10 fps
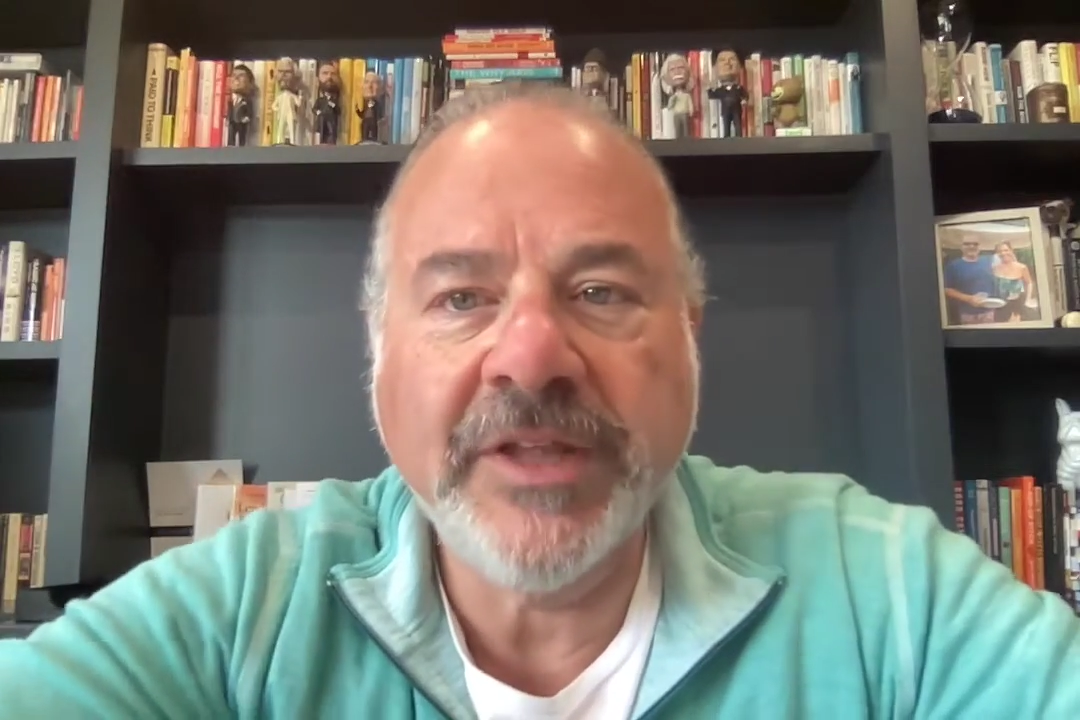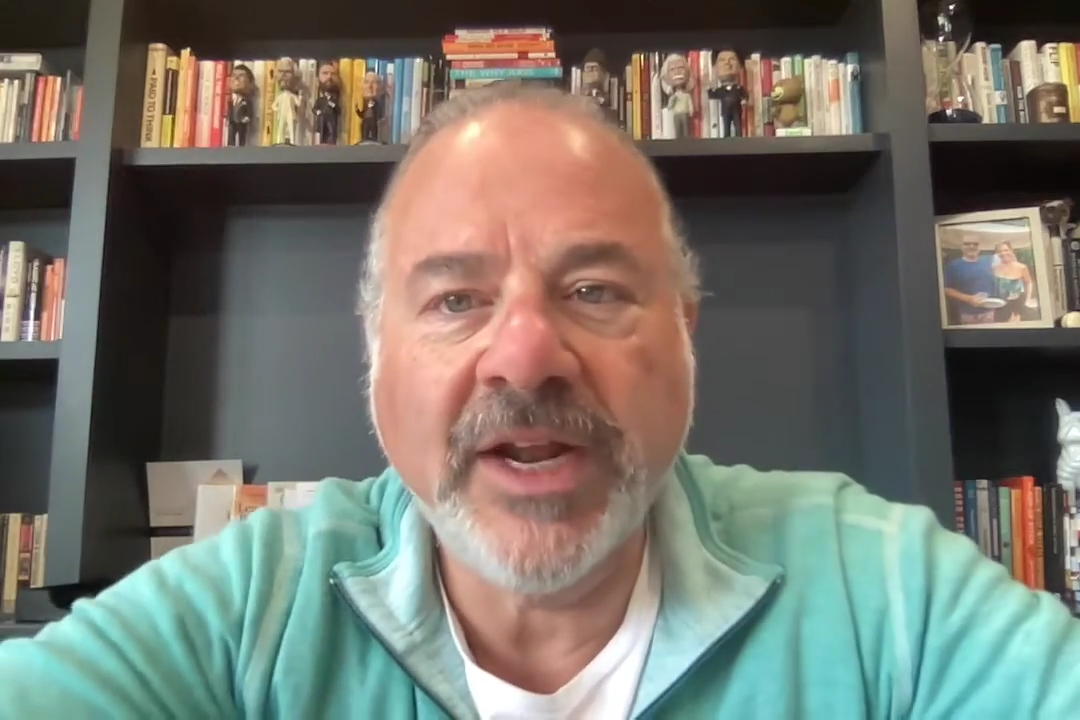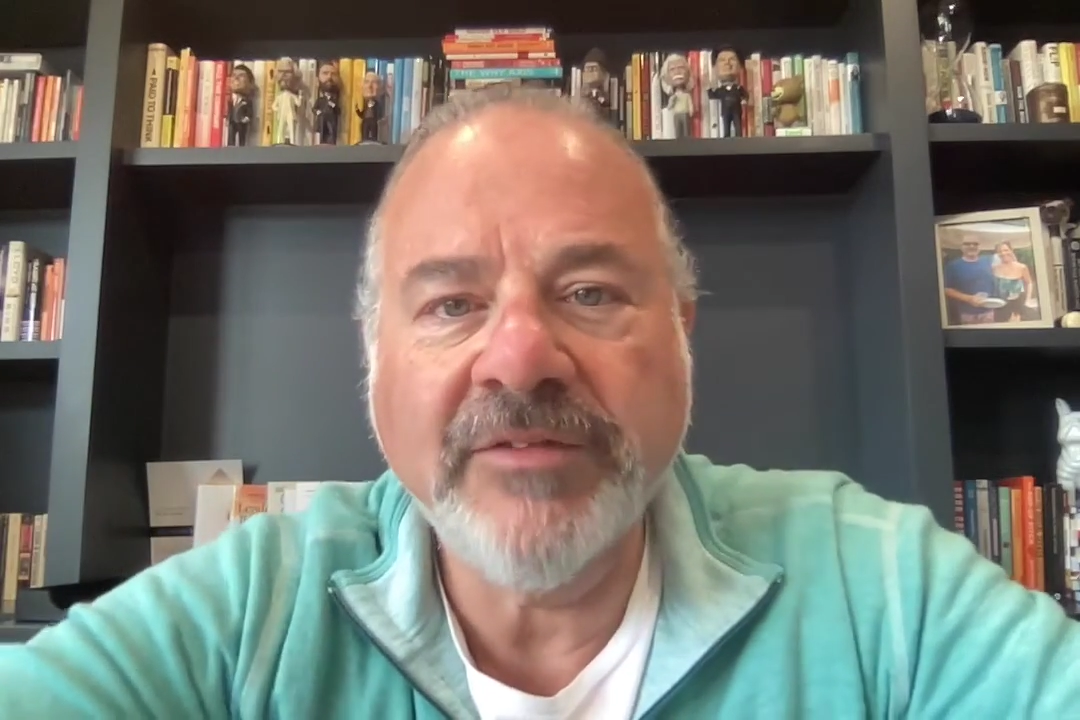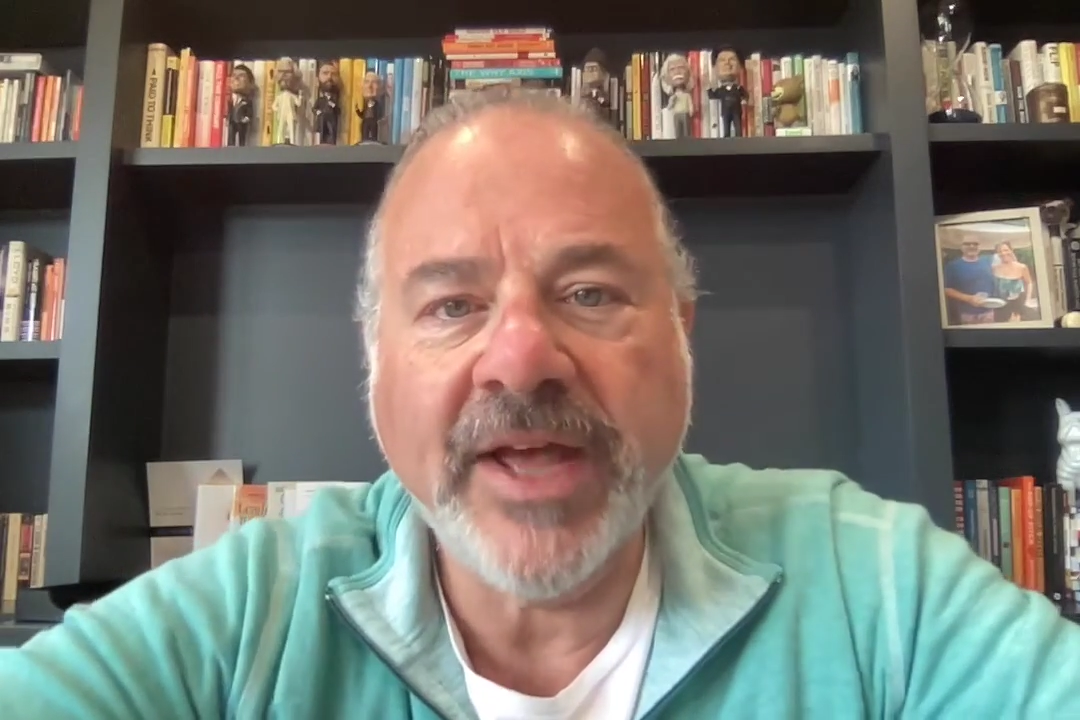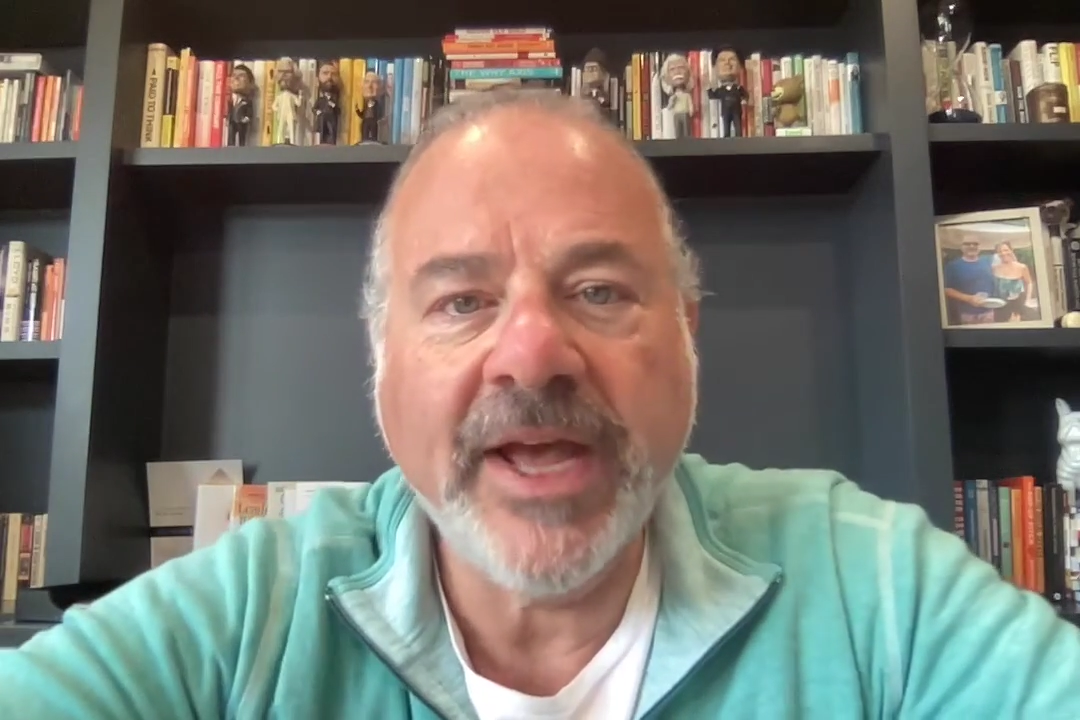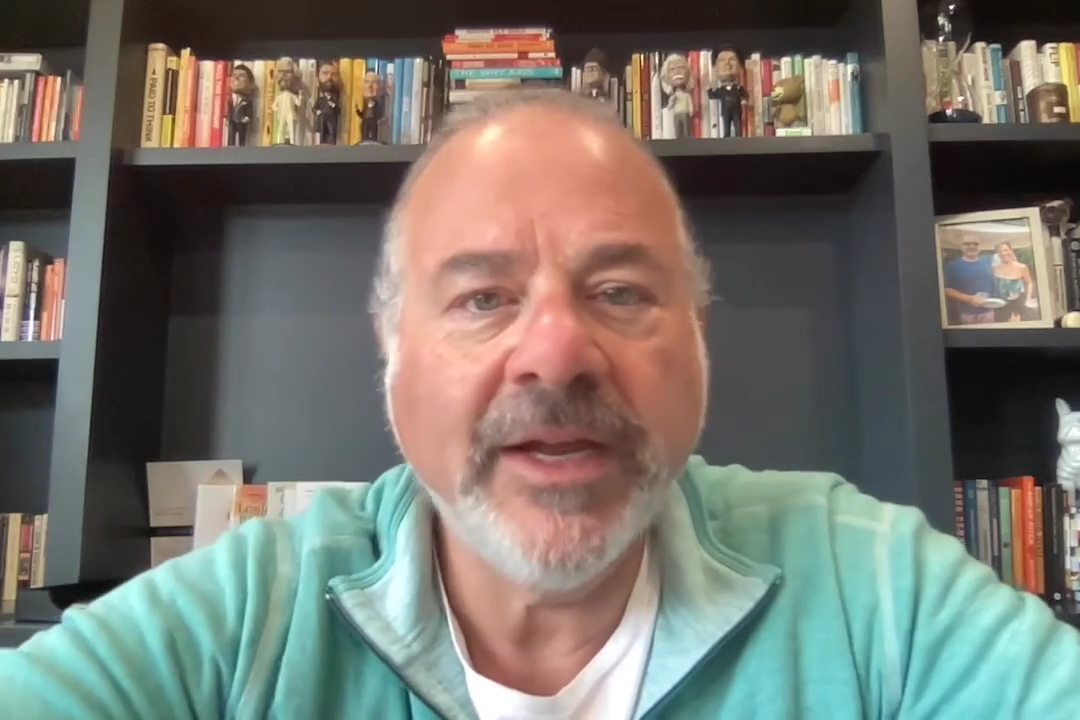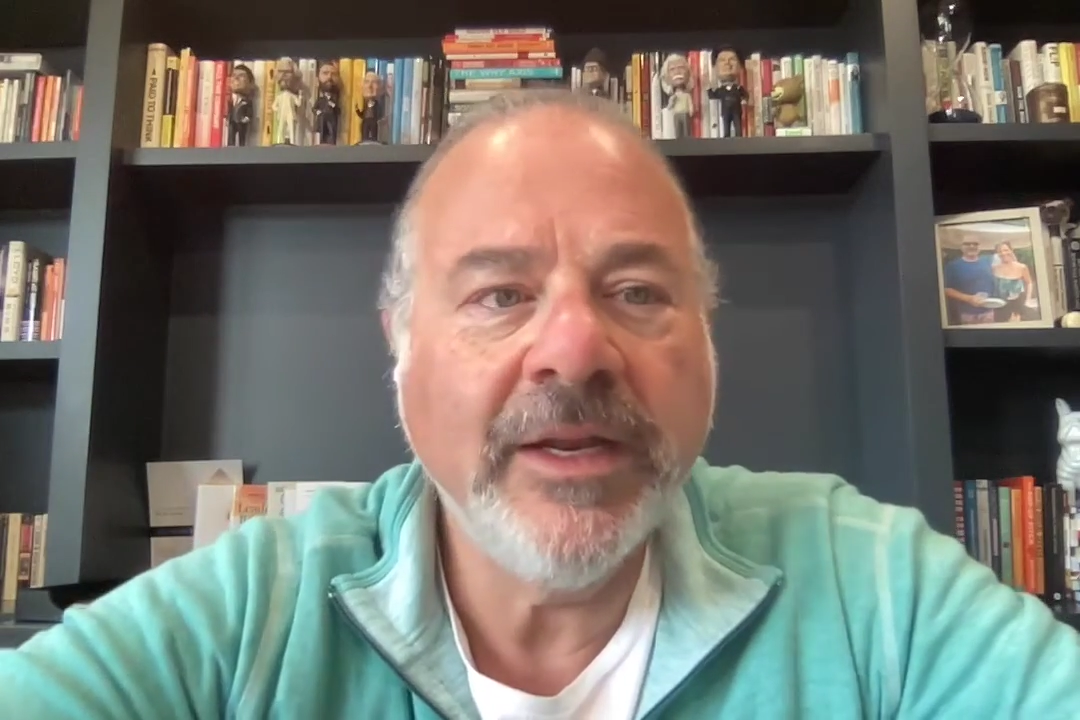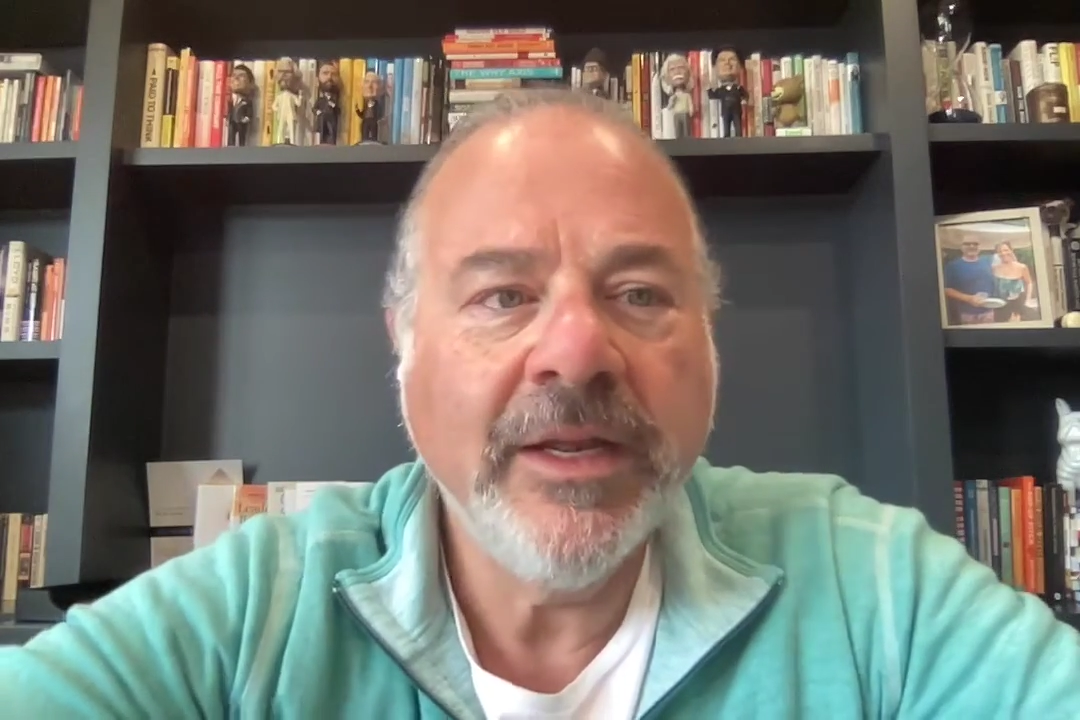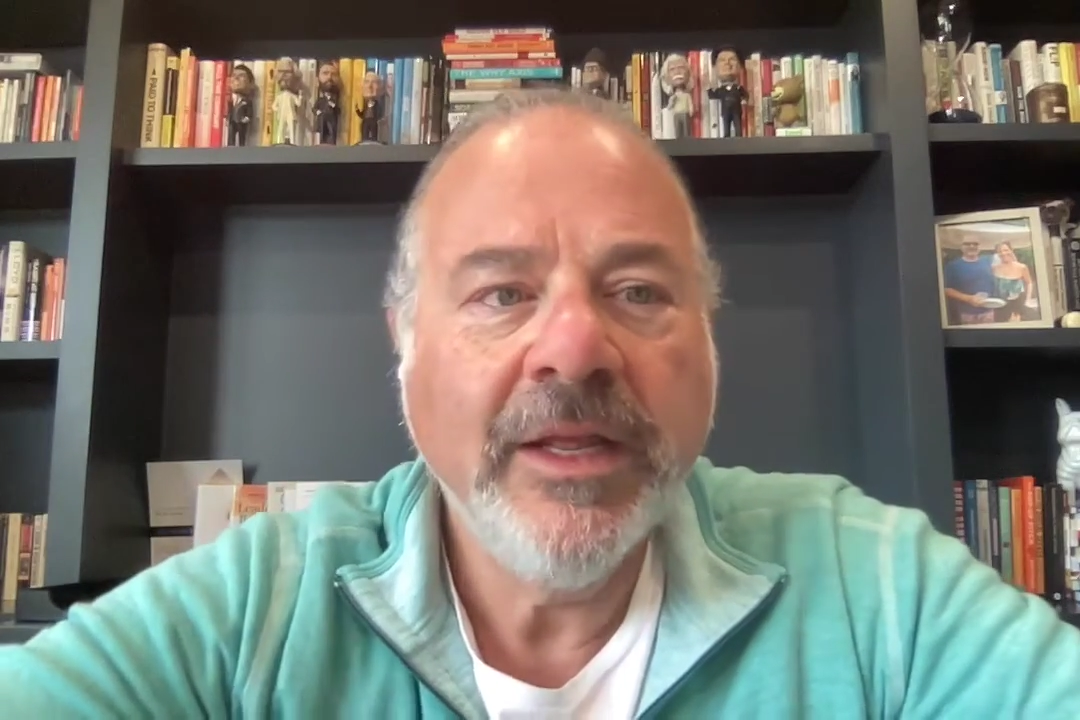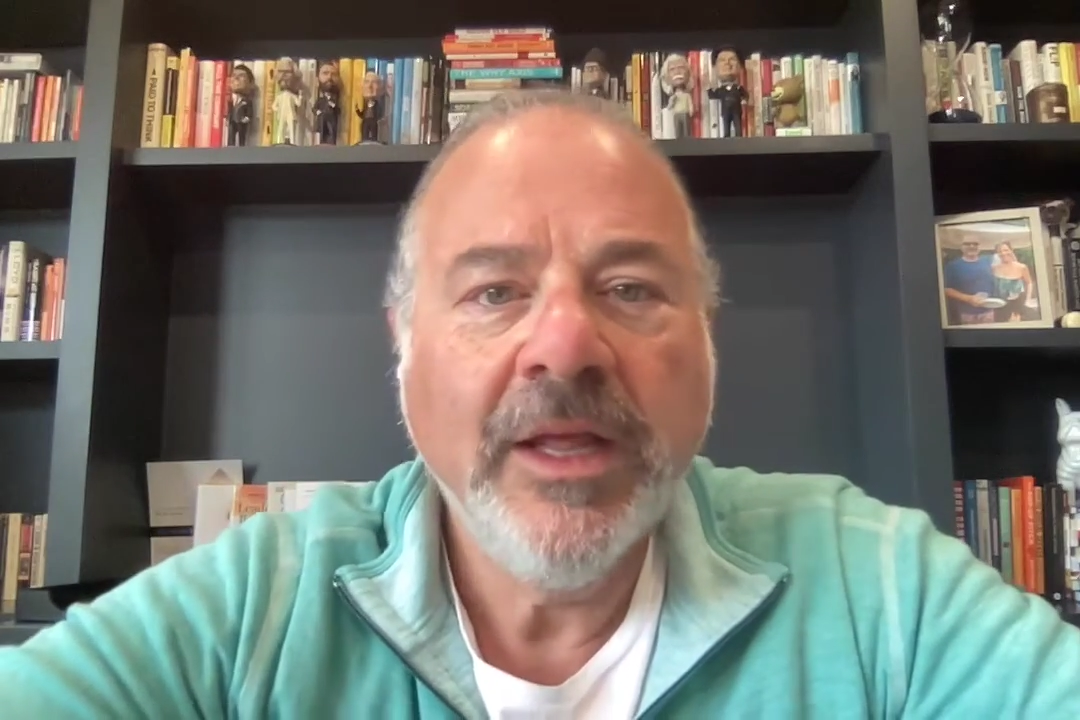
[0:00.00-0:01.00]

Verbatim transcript: that I've had